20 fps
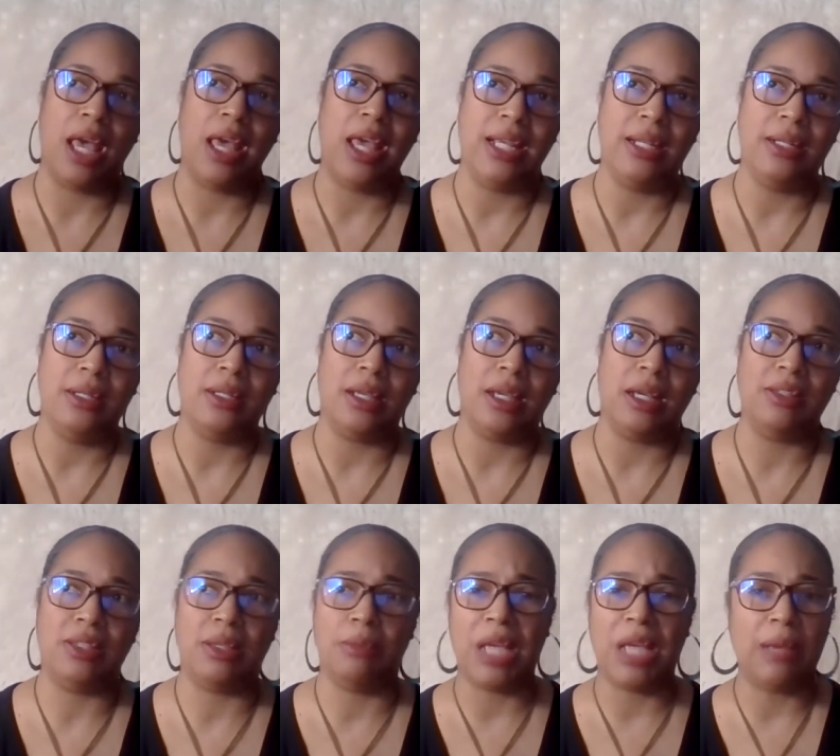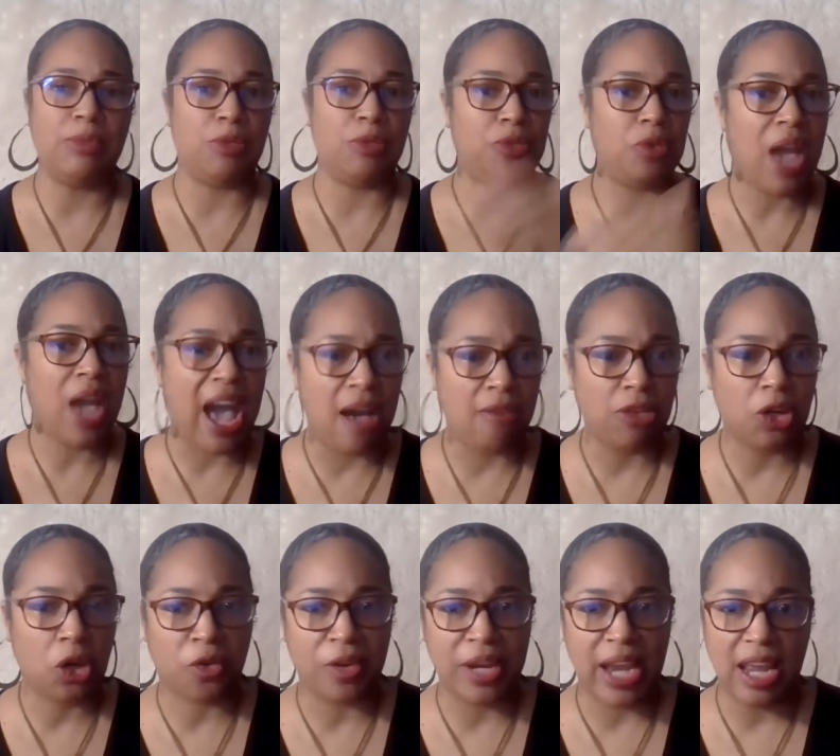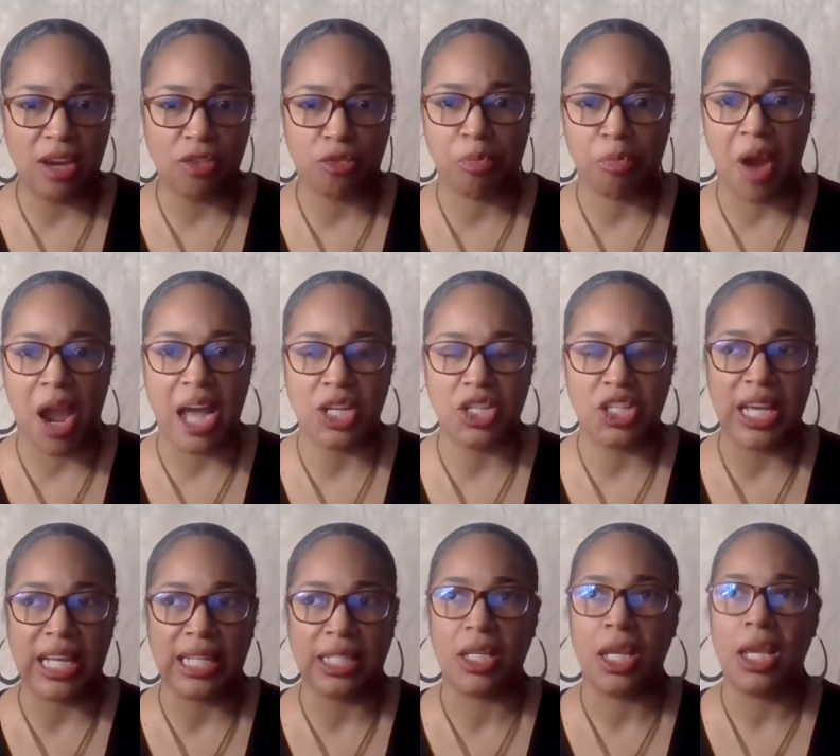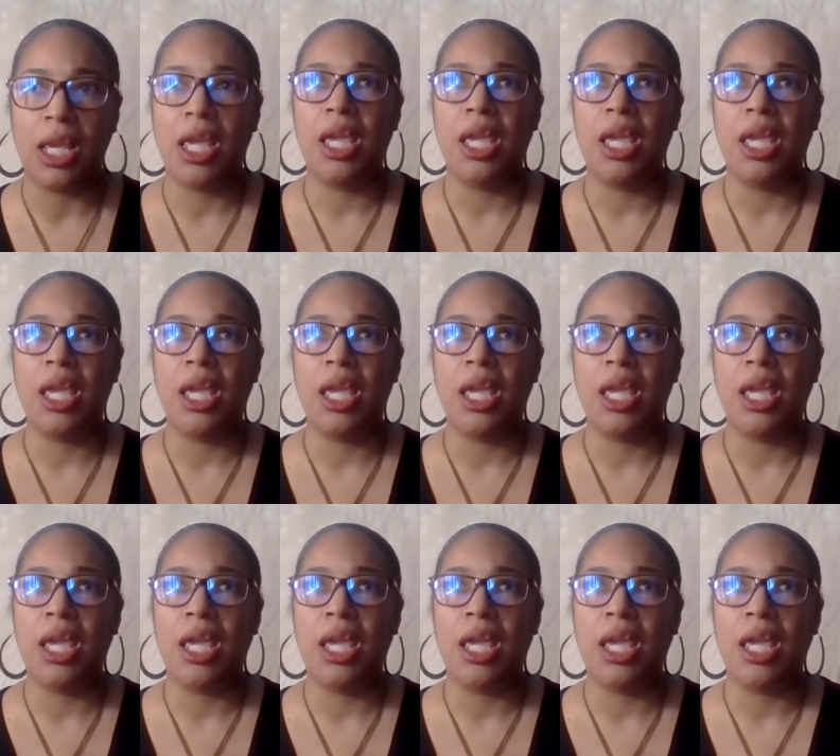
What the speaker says: And sometimes if you have a creative project,